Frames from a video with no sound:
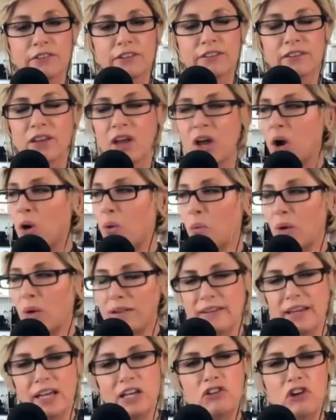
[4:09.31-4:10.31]
is,
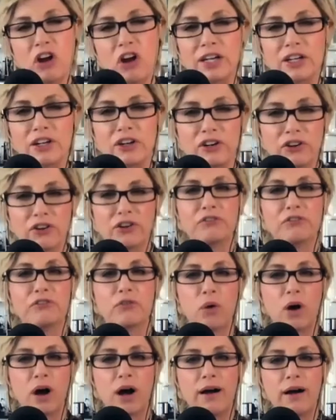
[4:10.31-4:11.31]
what's he talking to her
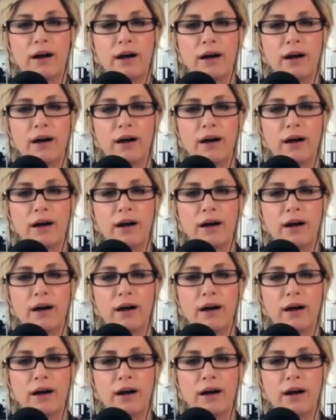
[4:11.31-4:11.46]
for?